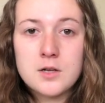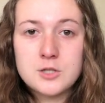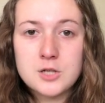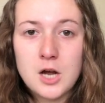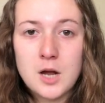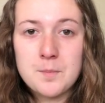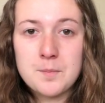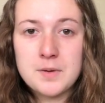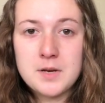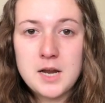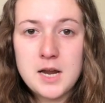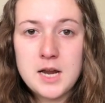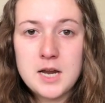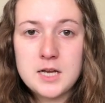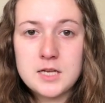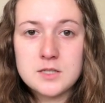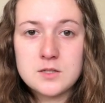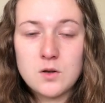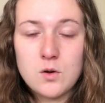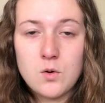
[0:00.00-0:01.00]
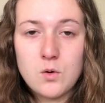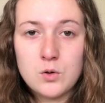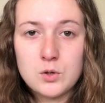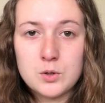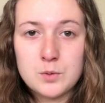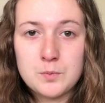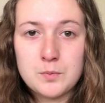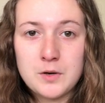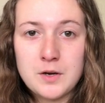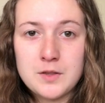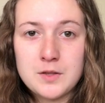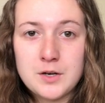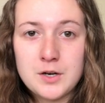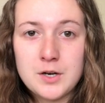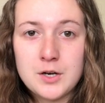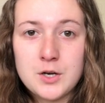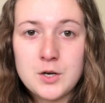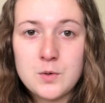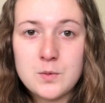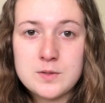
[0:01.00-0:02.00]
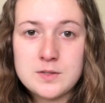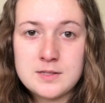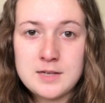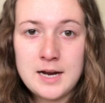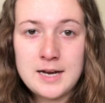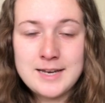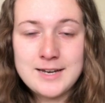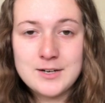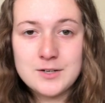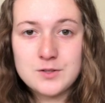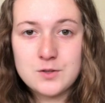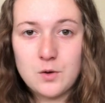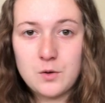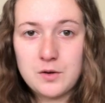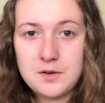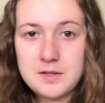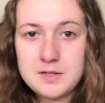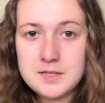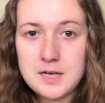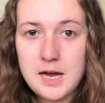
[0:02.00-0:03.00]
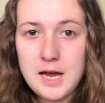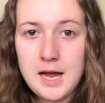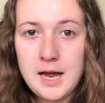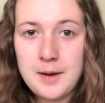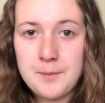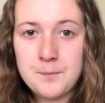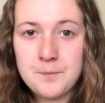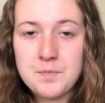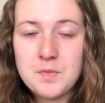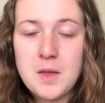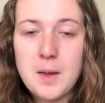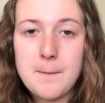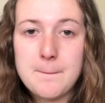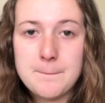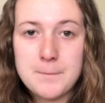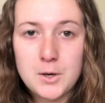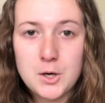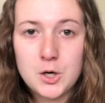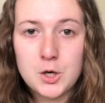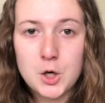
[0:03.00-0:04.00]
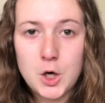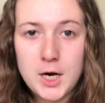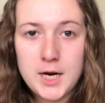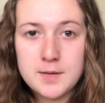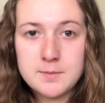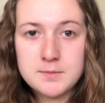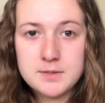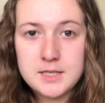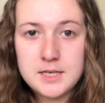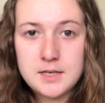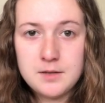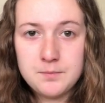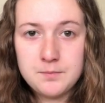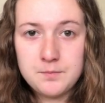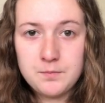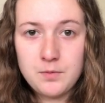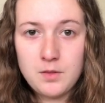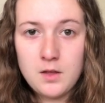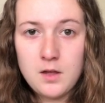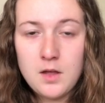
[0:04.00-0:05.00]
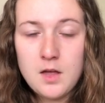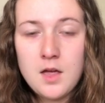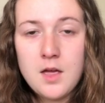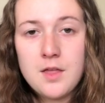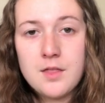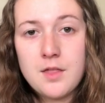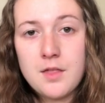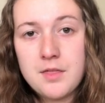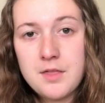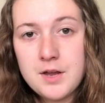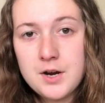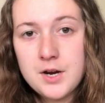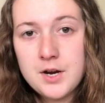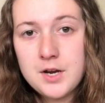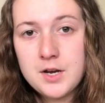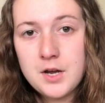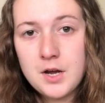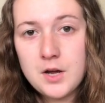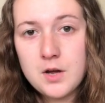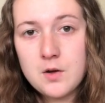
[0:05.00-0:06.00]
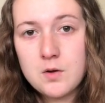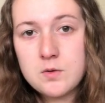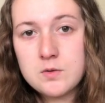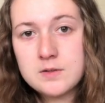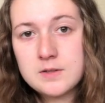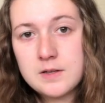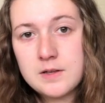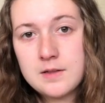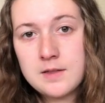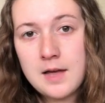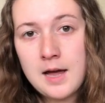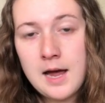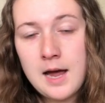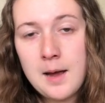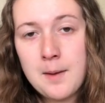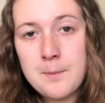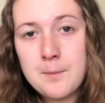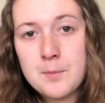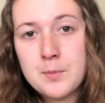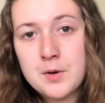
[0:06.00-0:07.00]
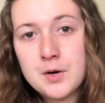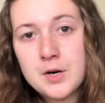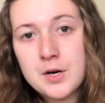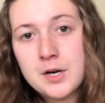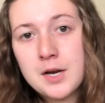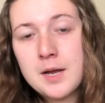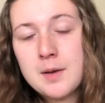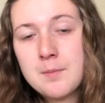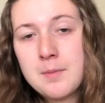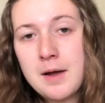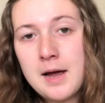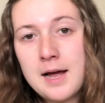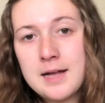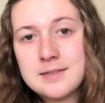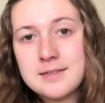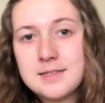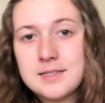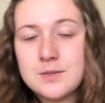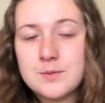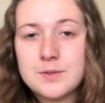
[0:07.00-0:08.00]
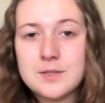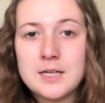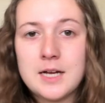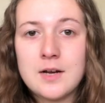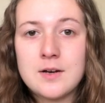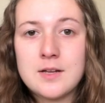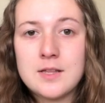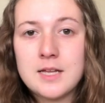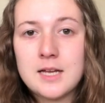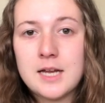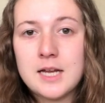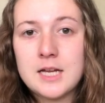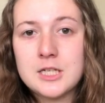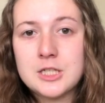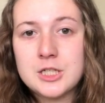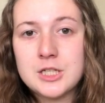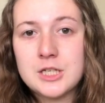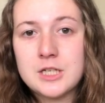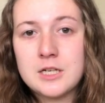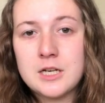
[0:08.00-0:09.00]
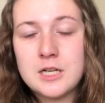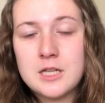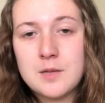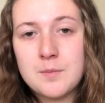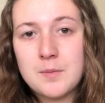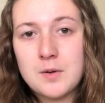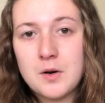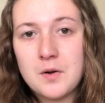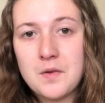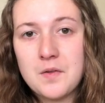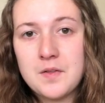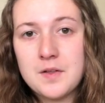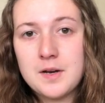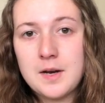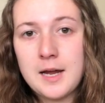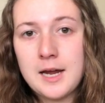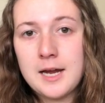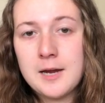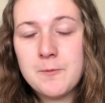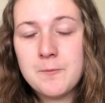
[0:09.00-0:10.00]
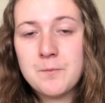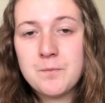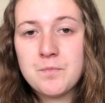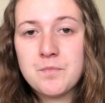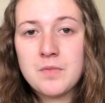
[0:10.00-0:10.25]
JonBenet's older brother, who was 9 years old at the time, Burke Ramsey. The theory goes that Burke and Patsy were down in the kitchen in the middle of the night